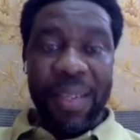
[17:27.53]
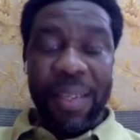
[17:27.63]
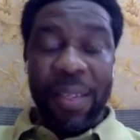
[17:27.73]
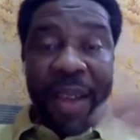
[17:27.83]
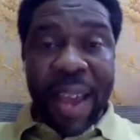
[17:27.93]

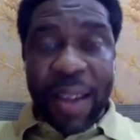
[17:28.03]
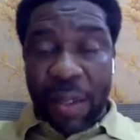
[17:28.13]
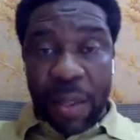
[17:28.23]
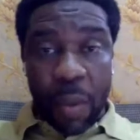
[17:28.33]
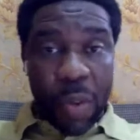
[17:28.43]
It
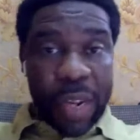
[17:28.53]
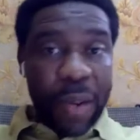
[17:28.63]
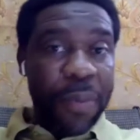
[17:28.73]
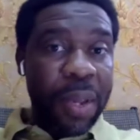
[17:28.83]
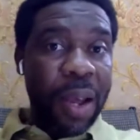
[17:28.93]
takes the
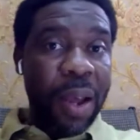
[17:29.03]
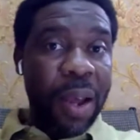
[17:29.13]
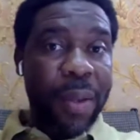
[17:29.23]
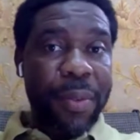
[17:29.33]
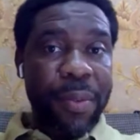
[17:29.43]
will of
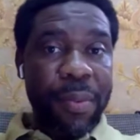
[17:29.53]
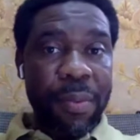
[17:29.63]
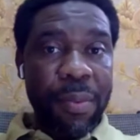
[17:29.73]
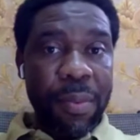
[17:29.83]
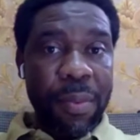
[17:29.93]
God.
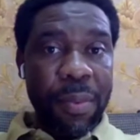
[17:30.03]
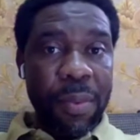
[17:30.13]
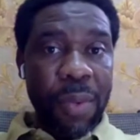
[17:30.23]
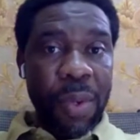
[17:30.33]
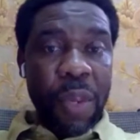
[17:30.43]

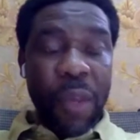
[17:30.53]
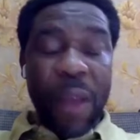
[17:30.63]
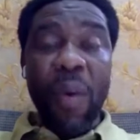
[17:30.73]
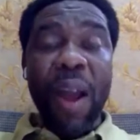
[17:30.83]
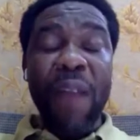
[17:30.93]
If
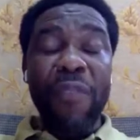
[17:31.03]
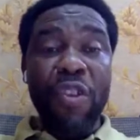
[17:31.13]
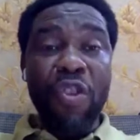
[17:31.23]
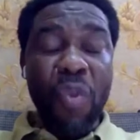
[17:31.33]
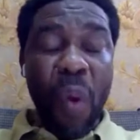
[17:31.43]
I don't have
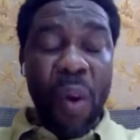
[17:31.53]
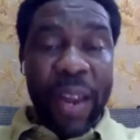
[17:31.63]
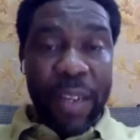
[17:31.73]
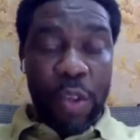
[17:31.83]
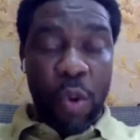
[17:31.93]
the
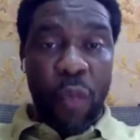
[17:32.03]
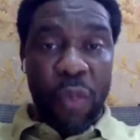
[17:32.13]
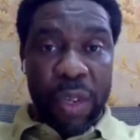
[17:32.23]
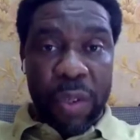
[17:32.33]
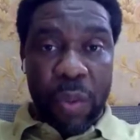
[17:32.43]
knowledge
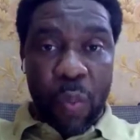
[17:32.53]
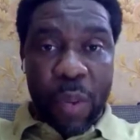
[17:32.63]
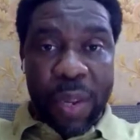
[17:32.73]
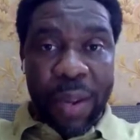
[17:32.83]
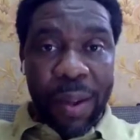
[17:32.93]
of His
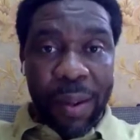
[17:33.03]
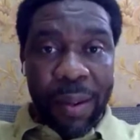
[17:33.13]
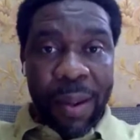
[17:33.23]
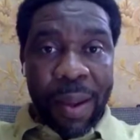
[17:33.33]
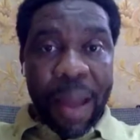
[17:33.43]

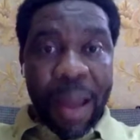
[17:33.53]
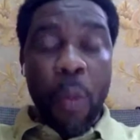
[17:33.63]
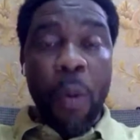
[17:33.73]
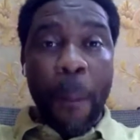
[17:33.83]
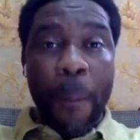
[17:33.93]
will,
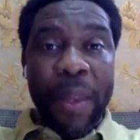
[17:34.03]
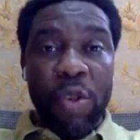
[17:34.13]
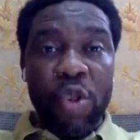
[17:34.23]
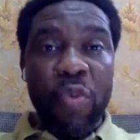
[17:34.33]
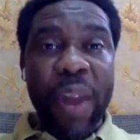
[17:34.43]
I will
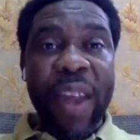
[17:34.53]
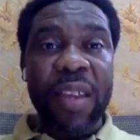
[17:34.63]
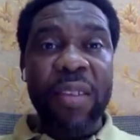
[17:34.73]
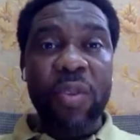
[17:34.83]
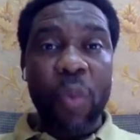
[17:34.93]

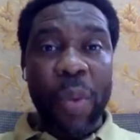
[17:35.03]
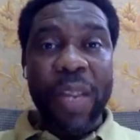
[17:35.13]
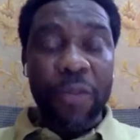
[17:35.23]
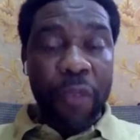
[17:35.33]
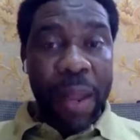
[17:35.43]
betray His
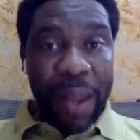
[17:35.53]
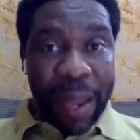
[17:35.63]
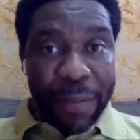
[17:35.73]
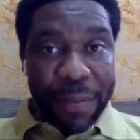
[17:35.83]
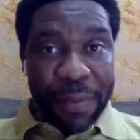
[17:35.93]
will for my
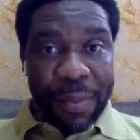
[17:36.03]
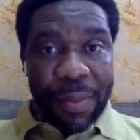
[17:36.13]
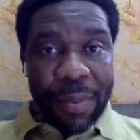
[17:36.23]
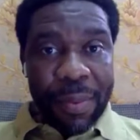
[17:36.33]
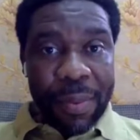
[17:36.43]
life.
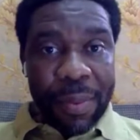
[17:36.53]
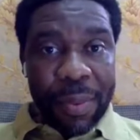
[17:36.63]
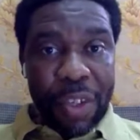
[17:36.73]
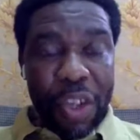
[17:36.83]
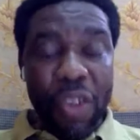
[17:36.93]

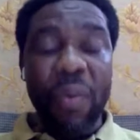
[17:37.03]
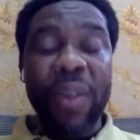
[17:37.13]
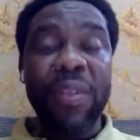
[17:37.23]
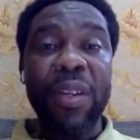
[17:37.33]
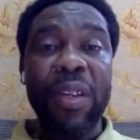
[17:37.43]

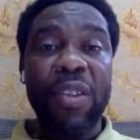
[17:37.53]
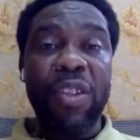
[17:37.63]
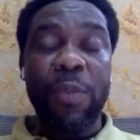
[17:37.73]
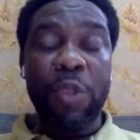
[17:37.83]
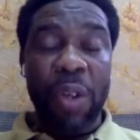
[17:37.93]
Ignorance and
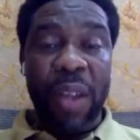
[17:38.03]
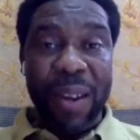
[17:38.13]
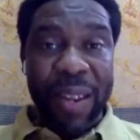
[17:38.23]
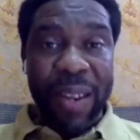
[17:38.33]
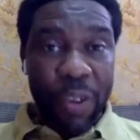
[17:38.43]
deception
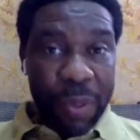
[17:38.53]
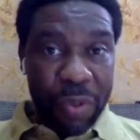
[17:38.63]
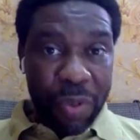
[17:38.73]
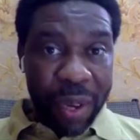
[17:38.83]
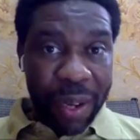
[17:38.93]
can lead to
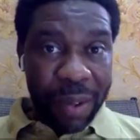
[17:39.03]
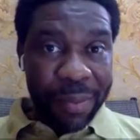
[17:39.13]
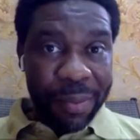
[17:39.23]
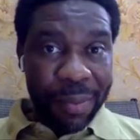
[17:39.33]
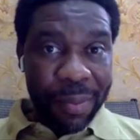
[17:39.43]
betrayal.